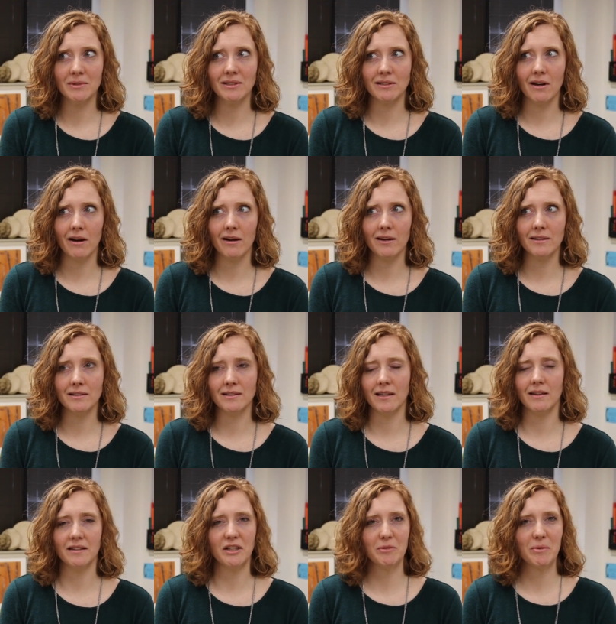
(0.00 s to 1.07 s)
starts
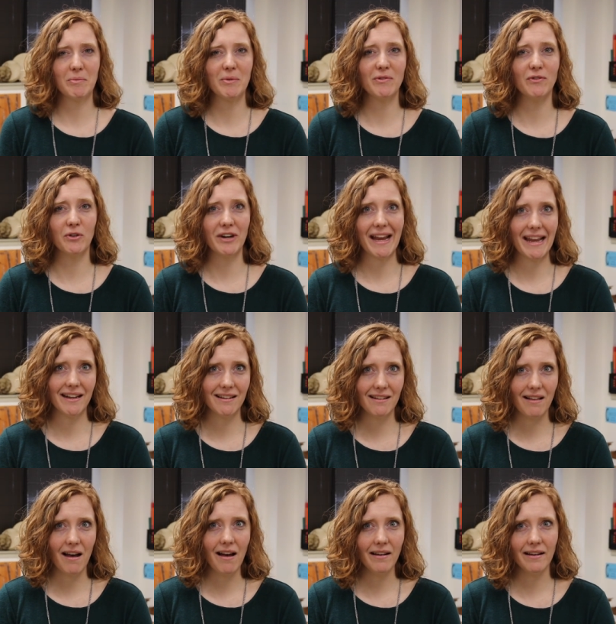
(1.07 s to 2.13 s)
at a little bit before 8
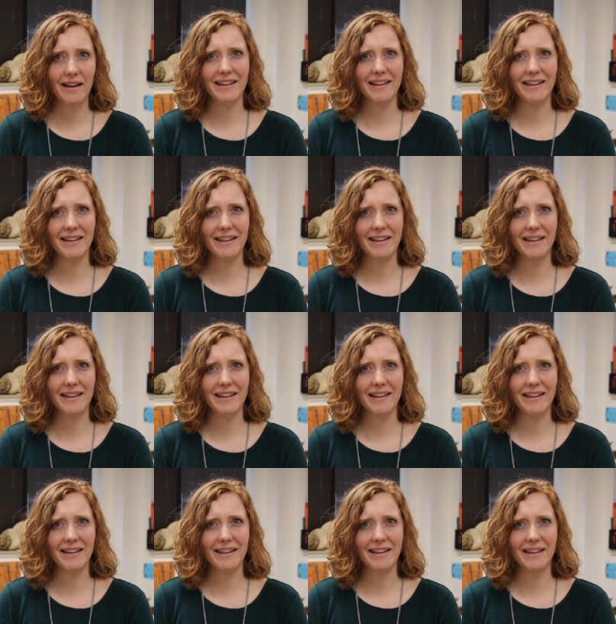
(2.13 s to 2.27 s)
o'clock.